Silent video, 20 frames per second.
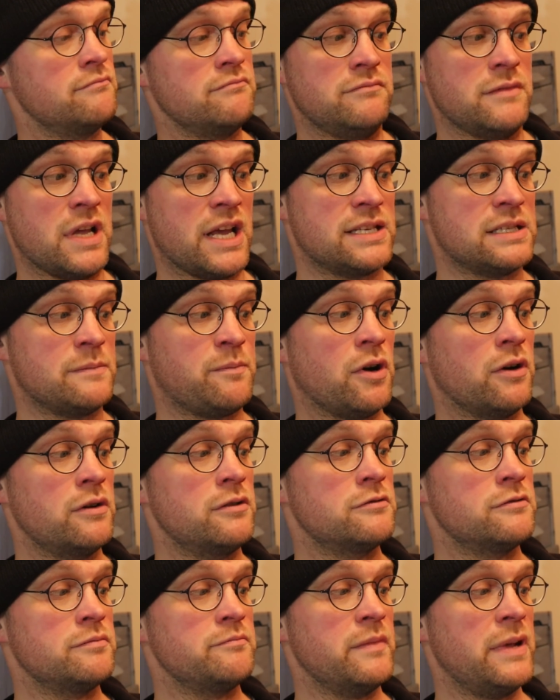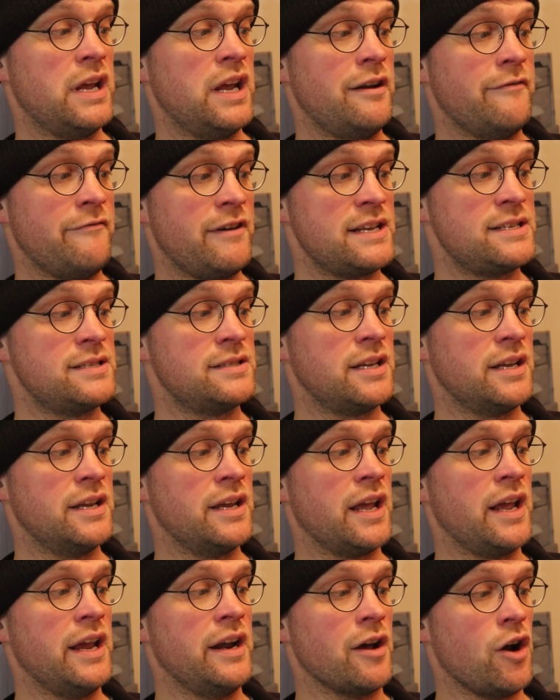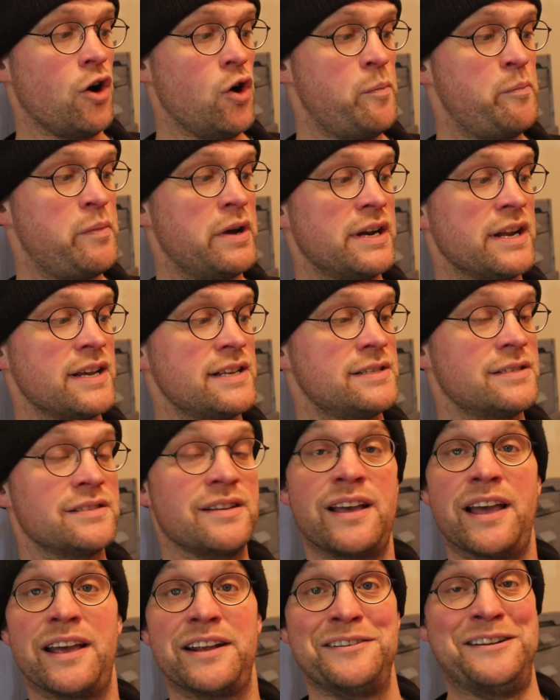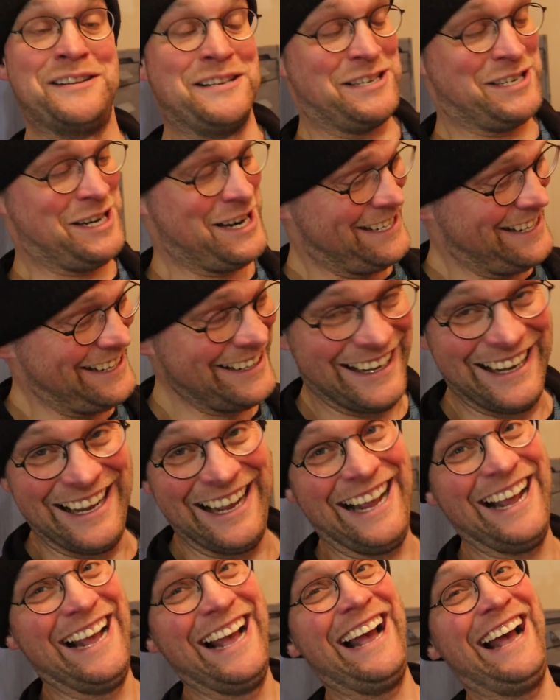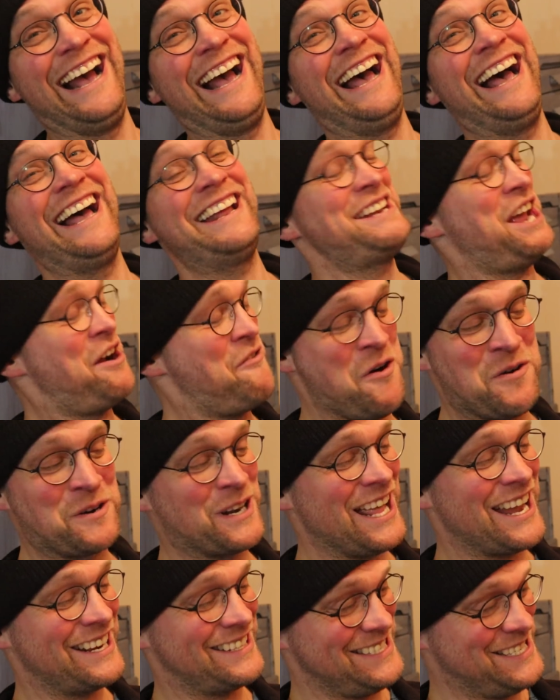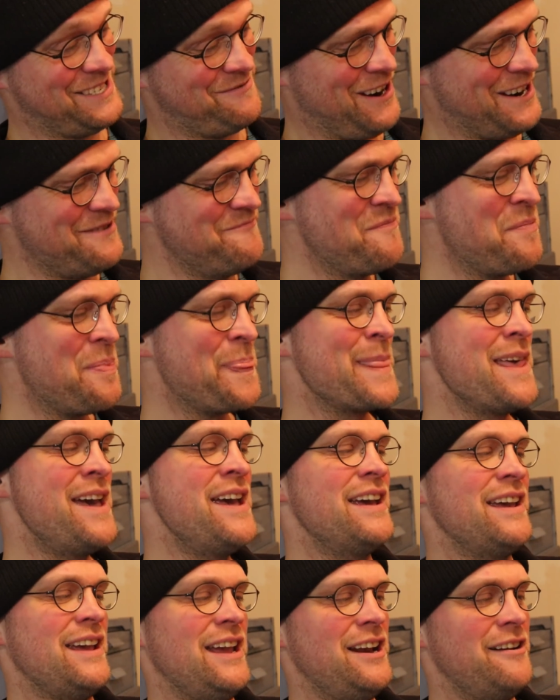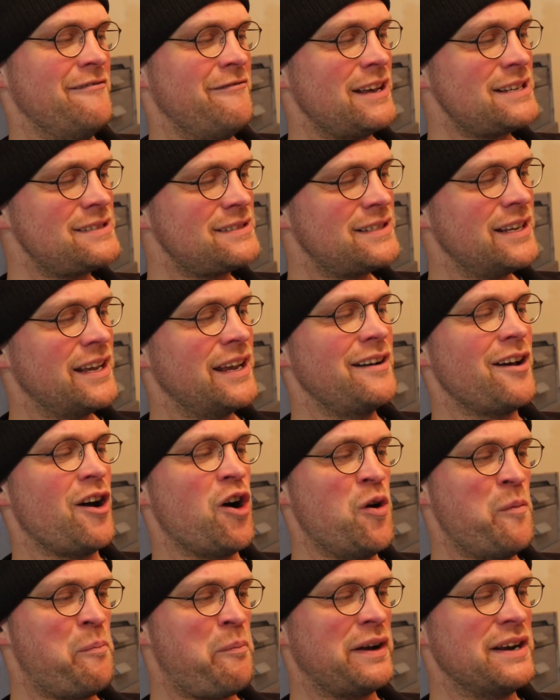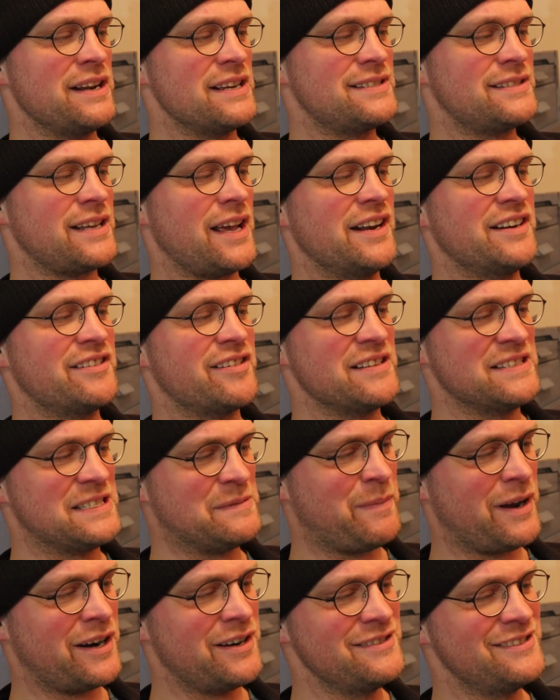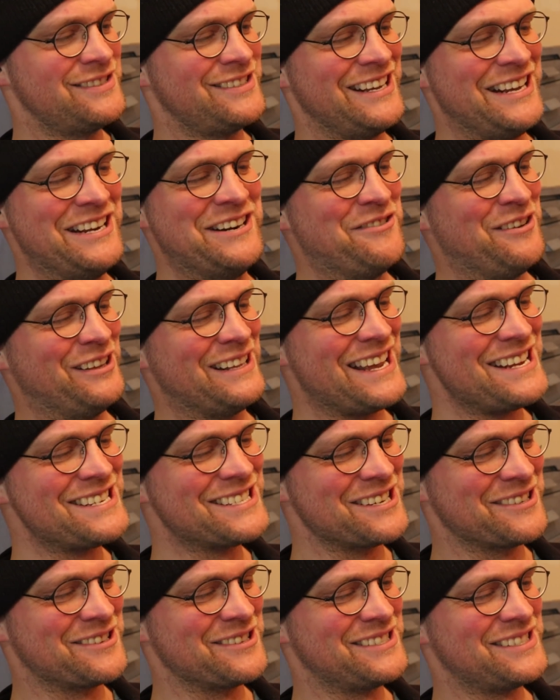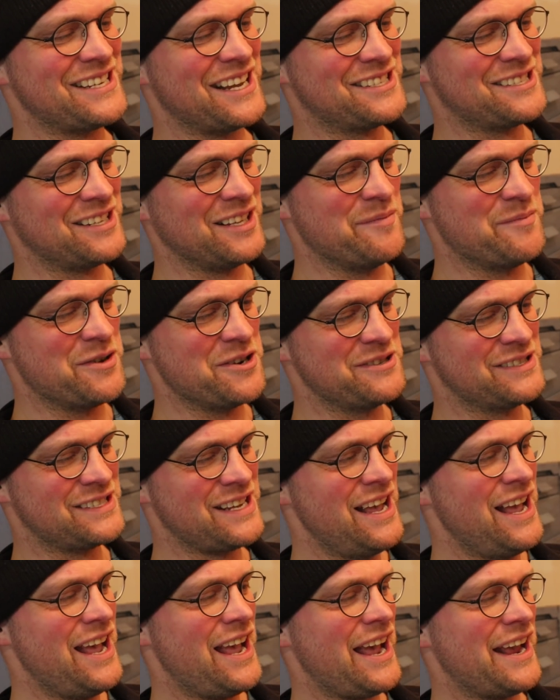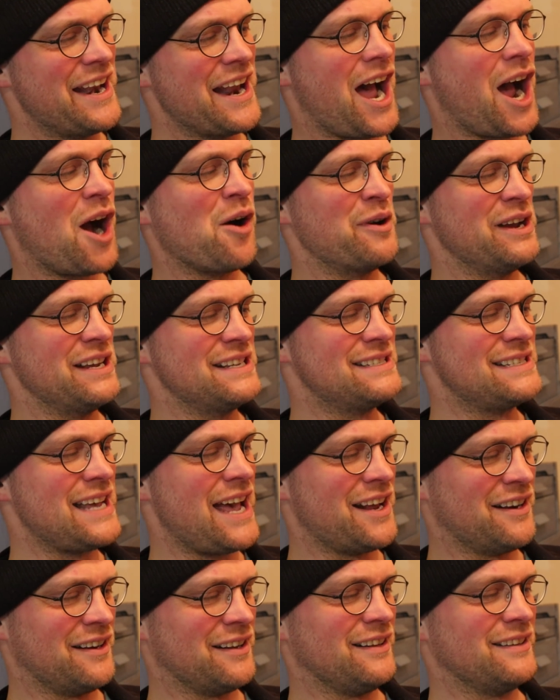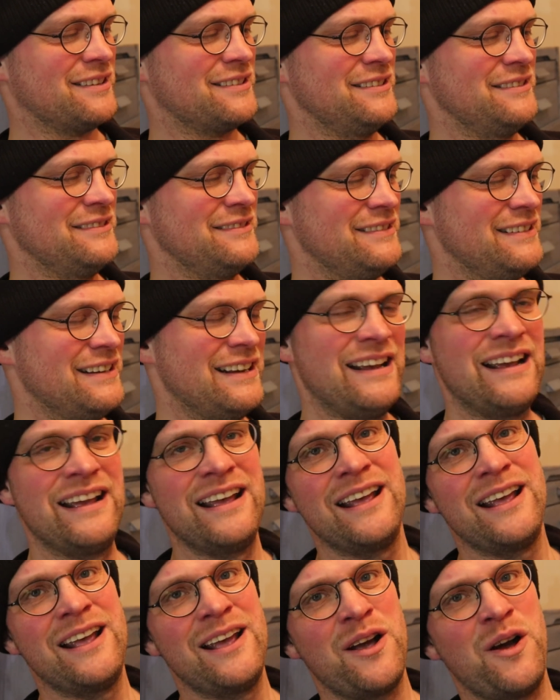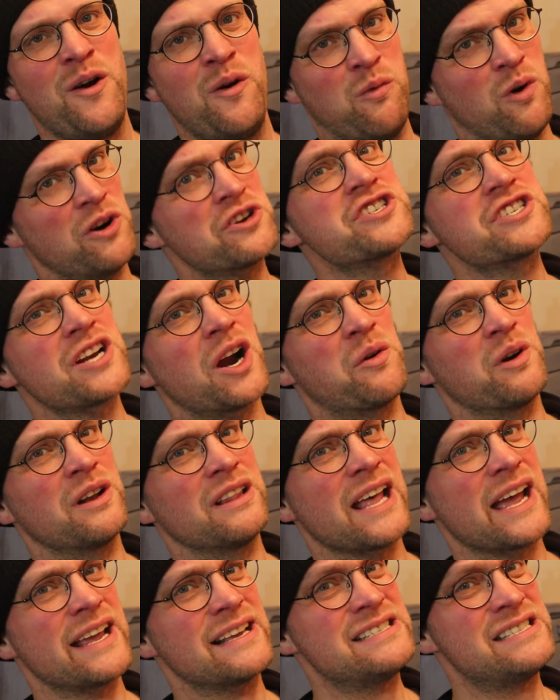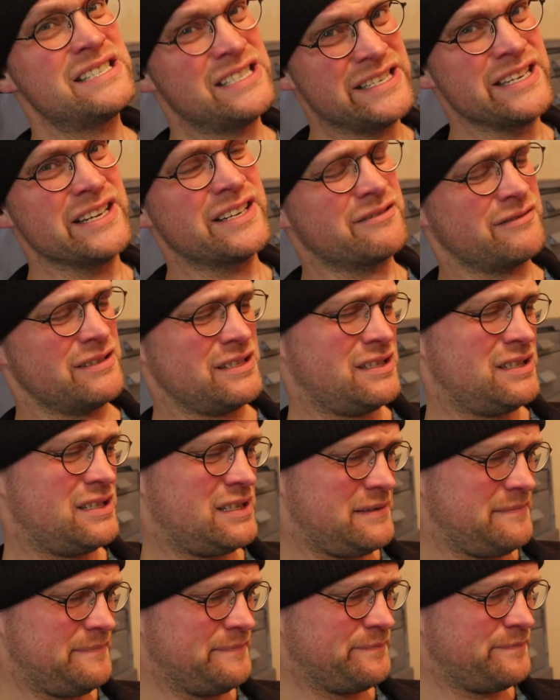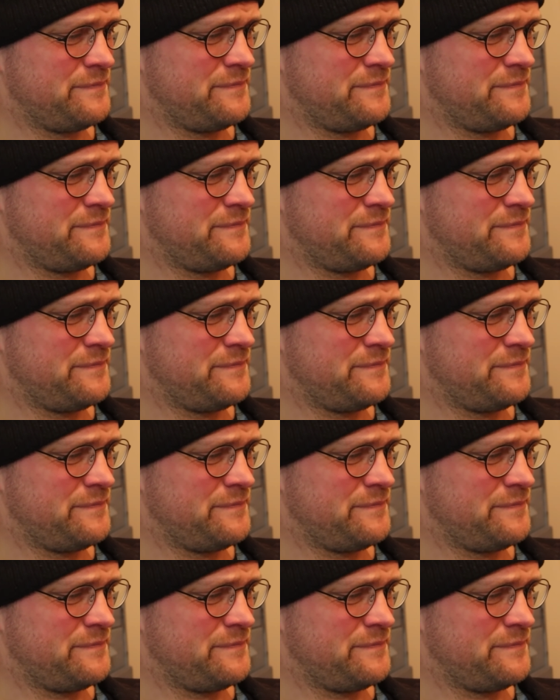Next point, investing in openness and they won't like this one. Investing in openness and transparency in relation to sexual abuse and how it's handled. Watchtower likes secrets.